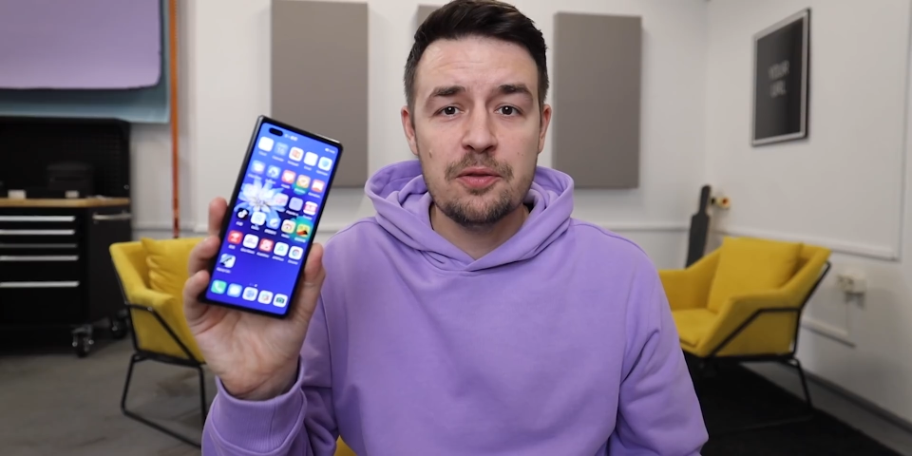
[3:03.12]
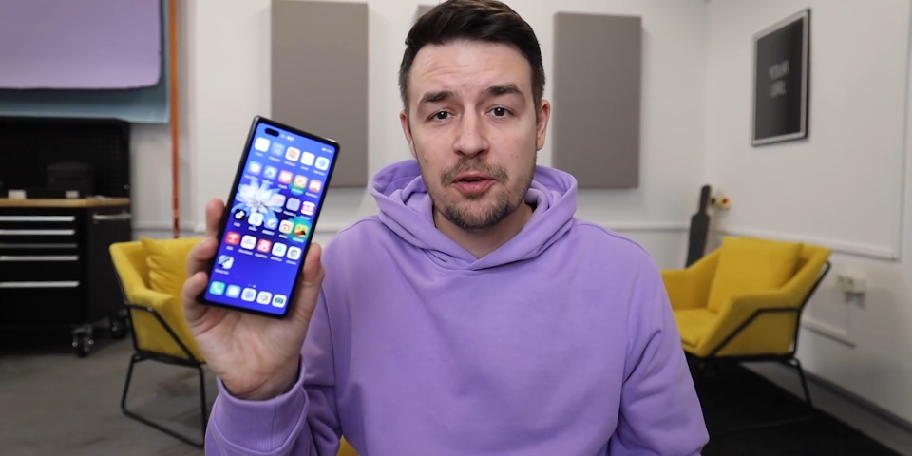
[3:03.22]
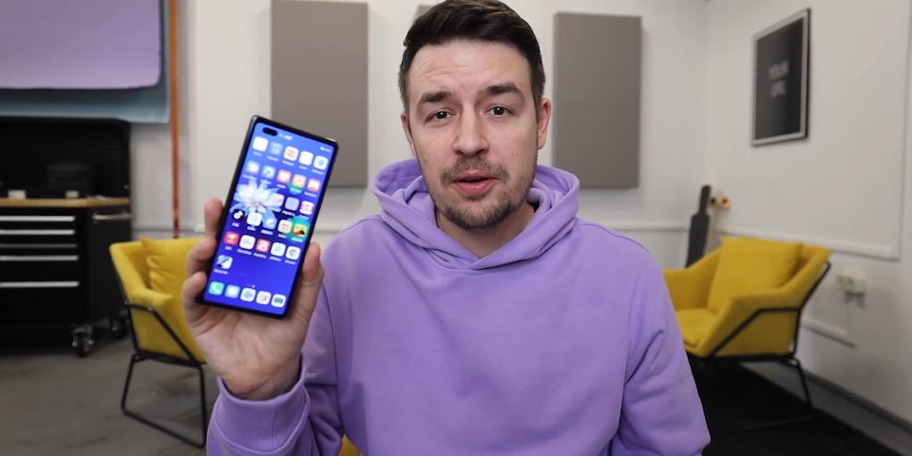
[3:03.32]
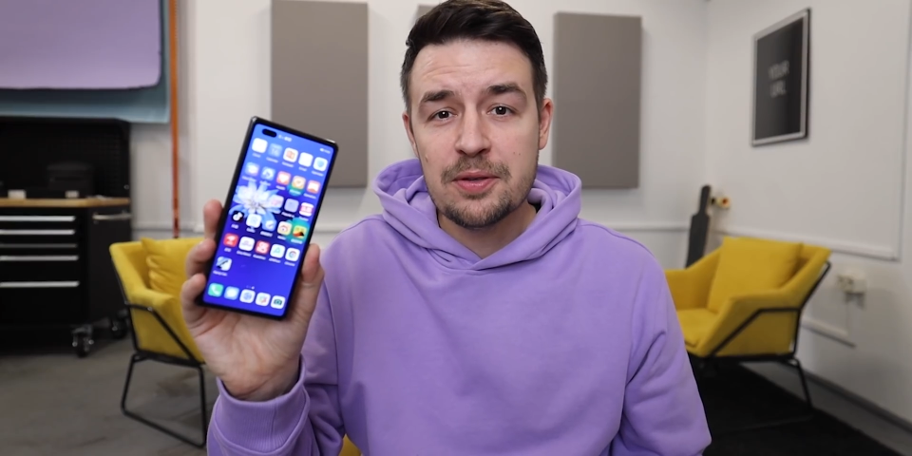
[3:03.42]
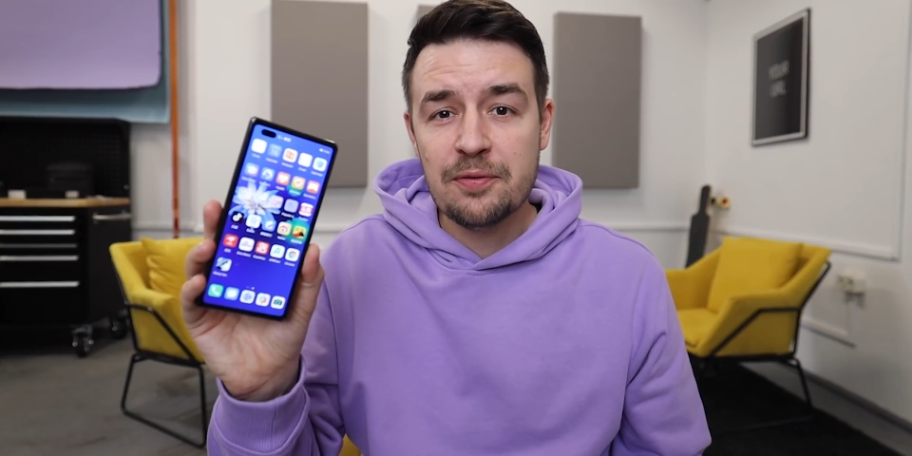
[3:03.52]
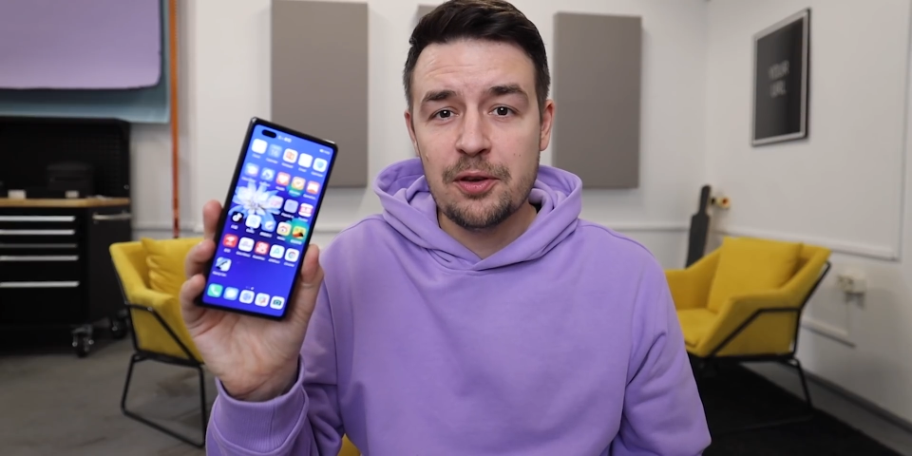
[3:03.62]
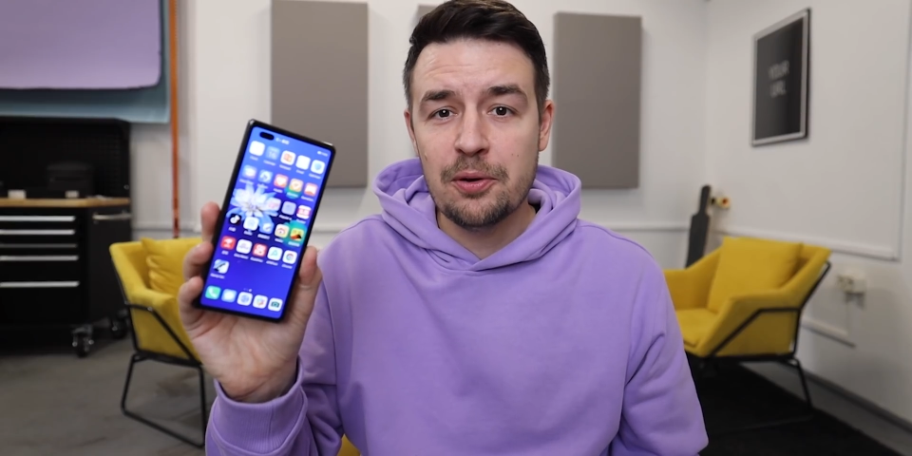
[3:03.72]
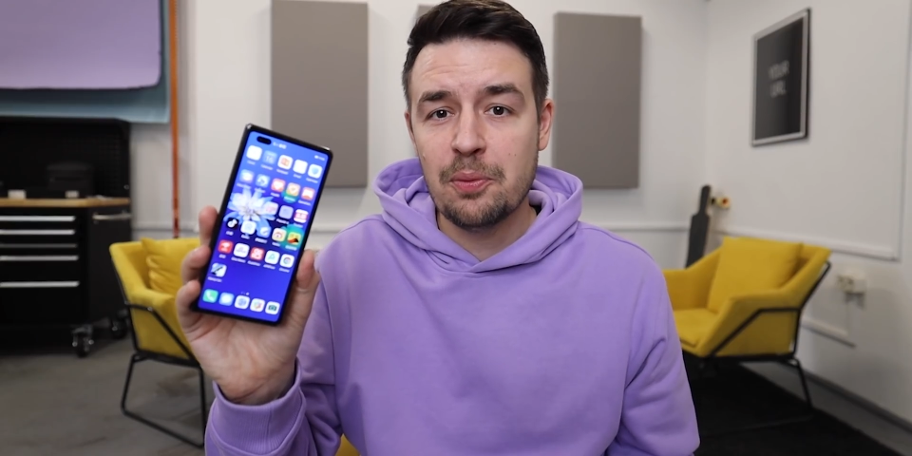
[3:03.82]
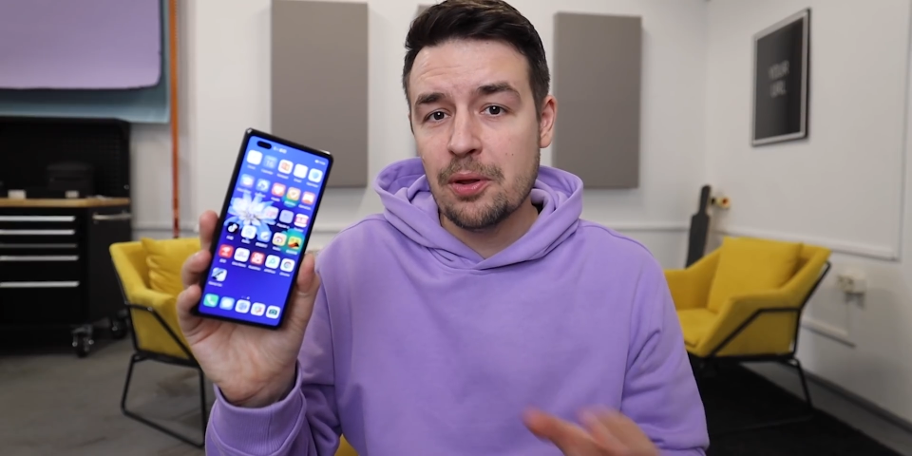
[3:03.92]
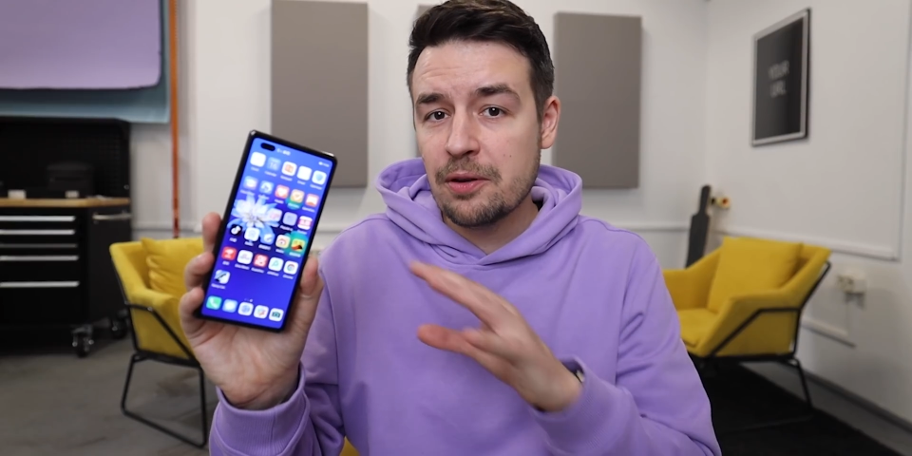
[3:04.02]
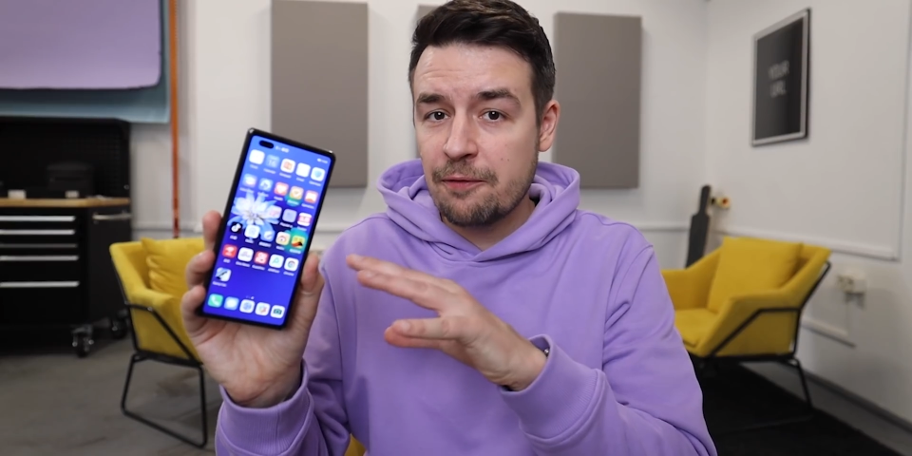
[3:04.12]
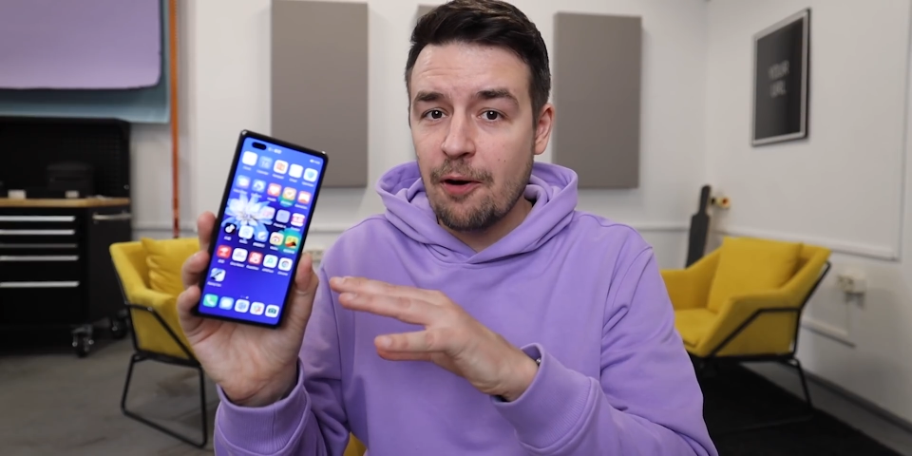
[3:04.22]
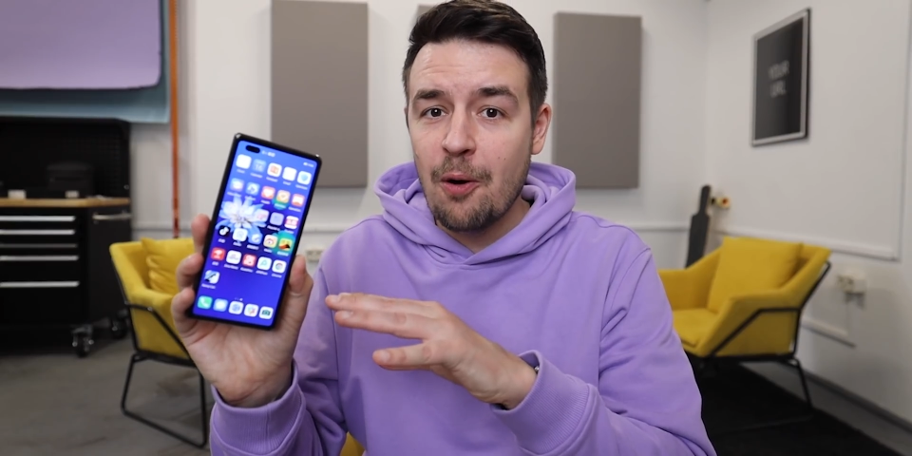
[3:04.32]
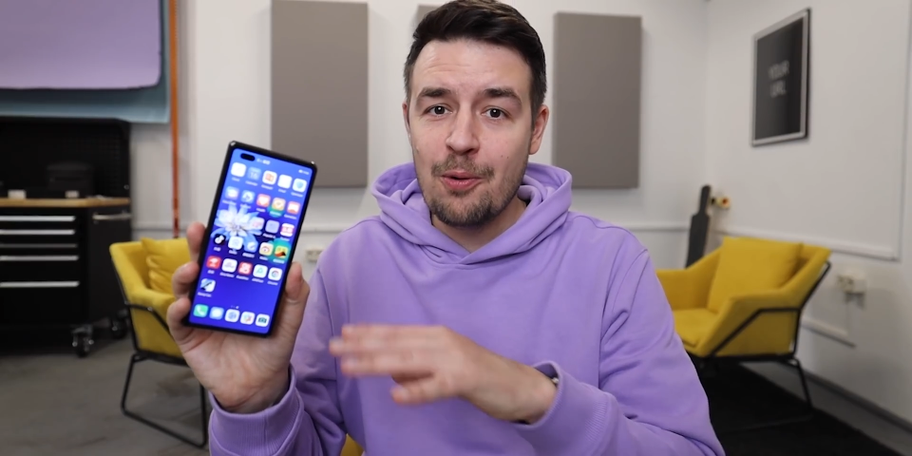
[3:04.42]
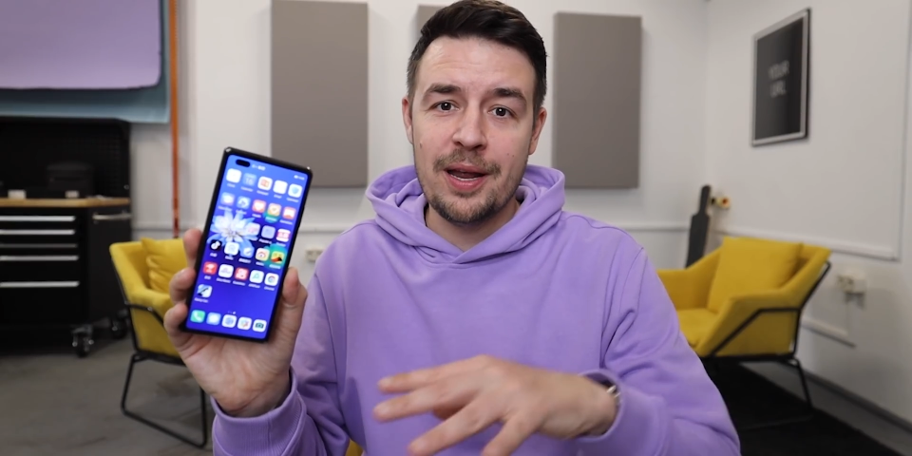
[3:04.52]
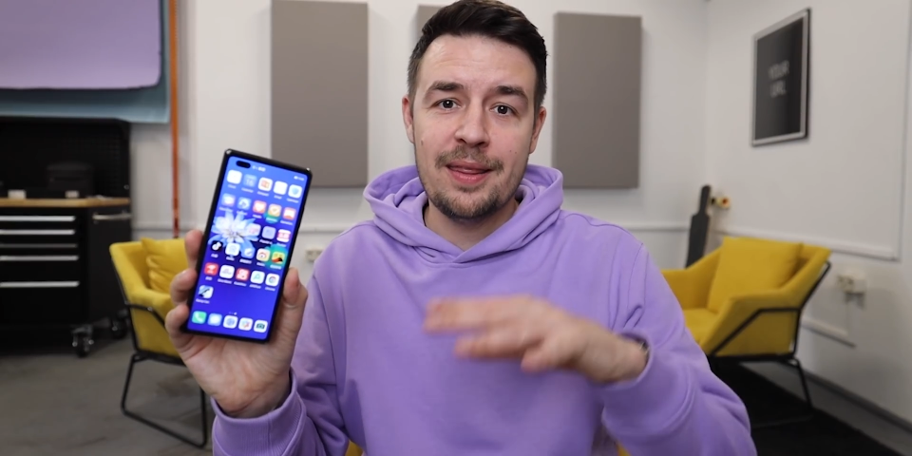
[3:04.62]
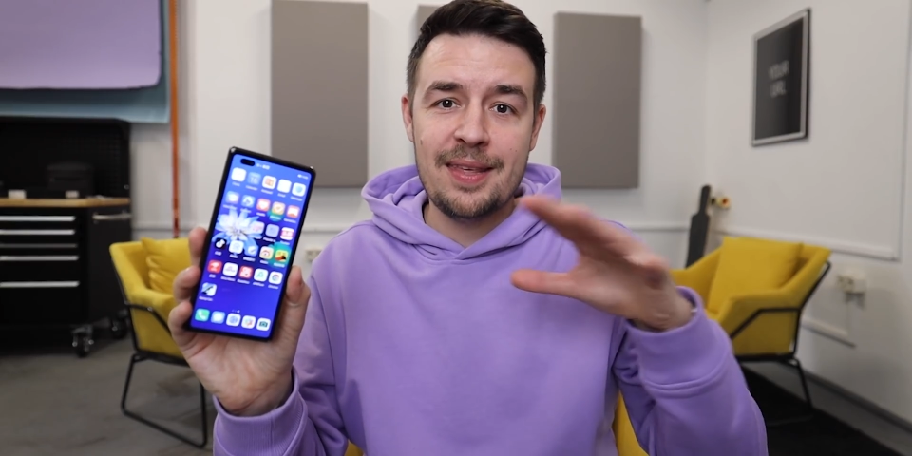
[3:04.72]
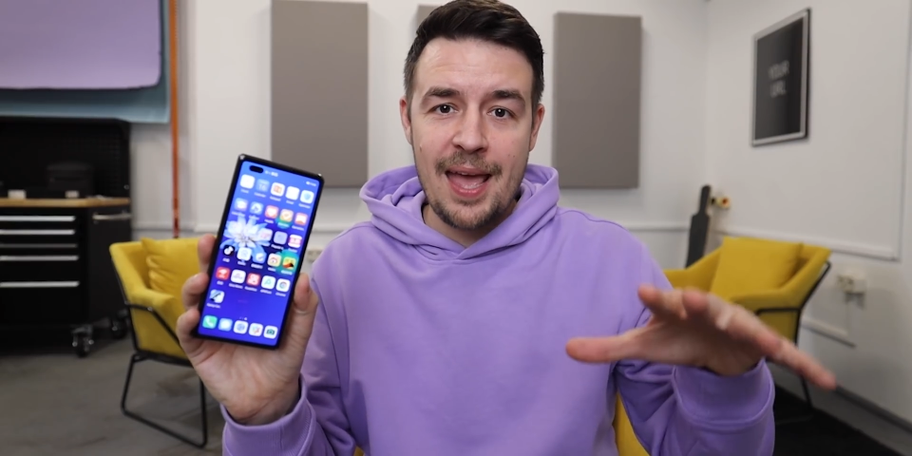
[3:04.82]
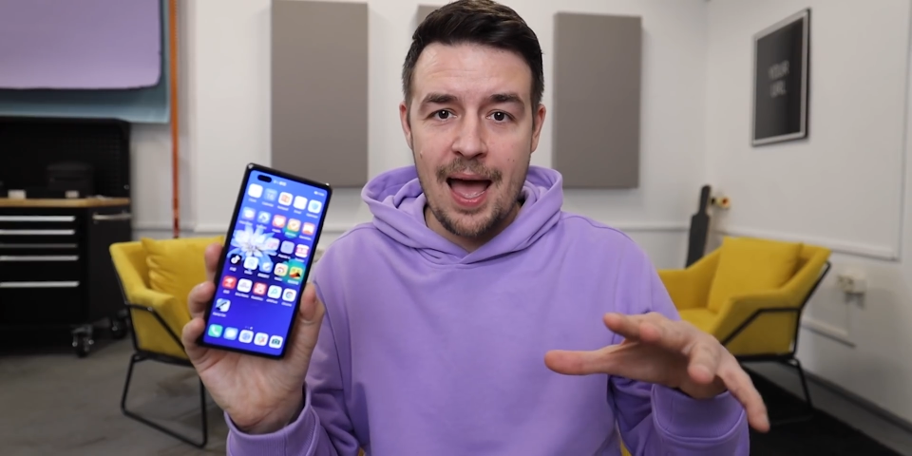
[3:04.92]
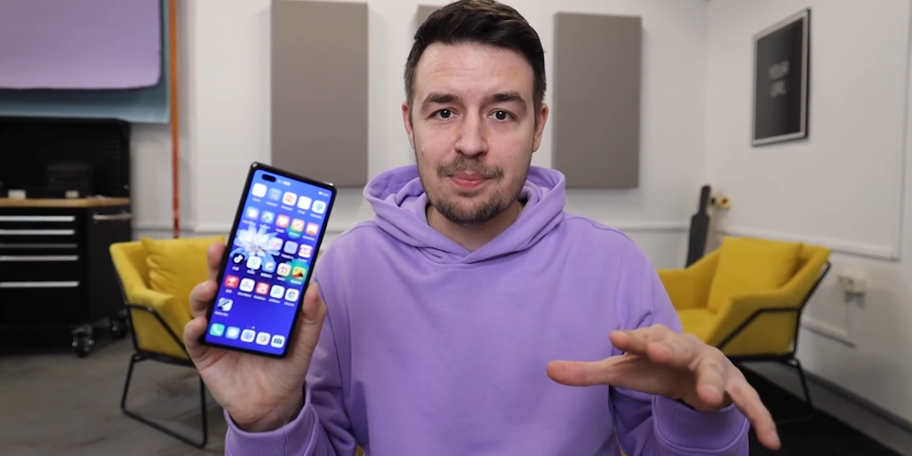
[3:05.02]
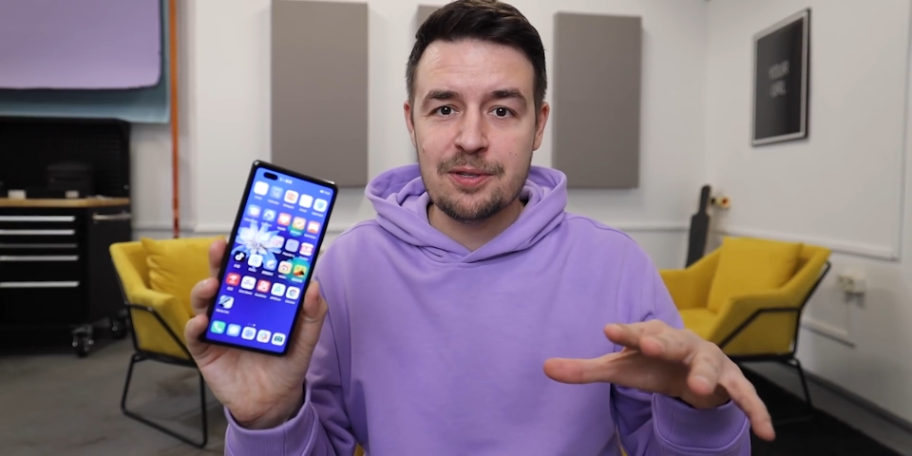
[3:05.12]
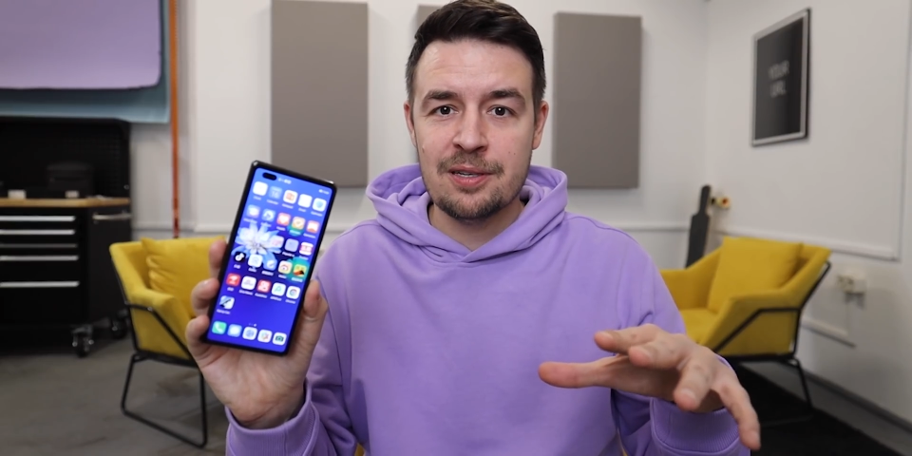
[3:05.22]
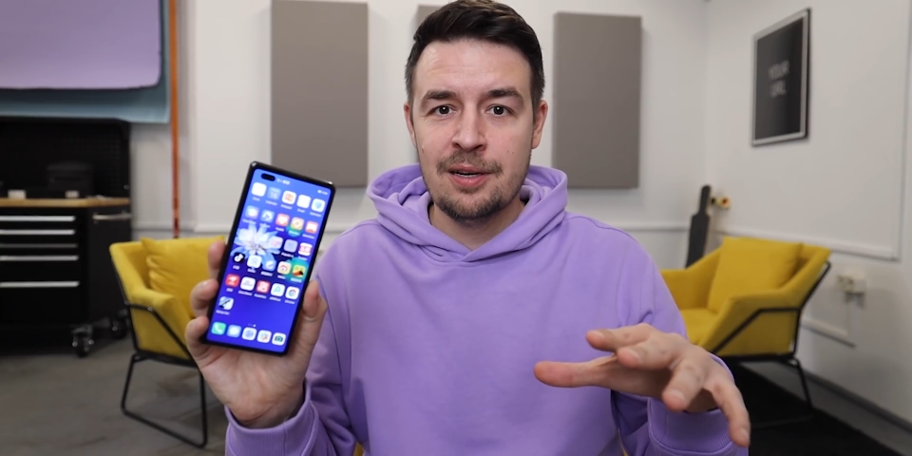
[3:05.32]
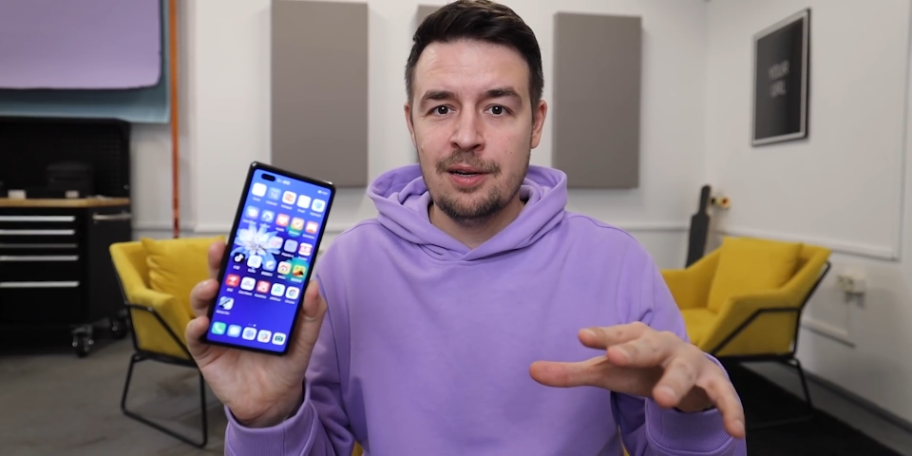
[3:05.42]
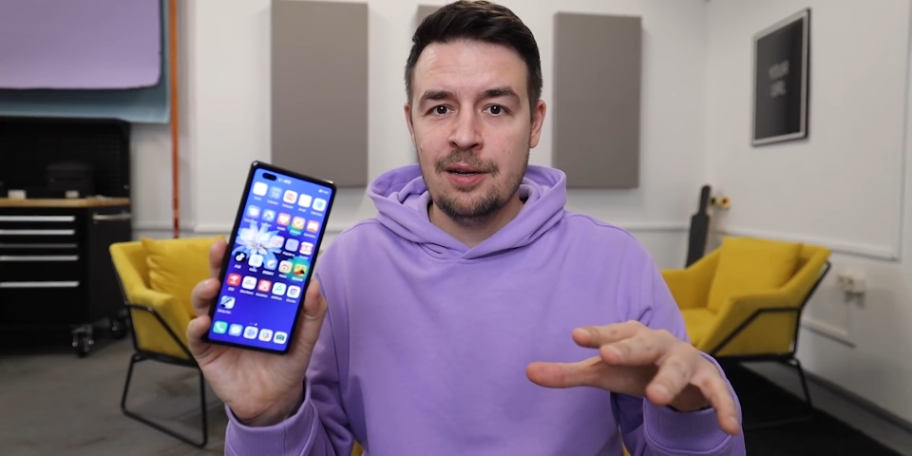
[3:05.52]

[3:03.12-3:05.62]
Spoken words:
So for those of you who want their phone and the apps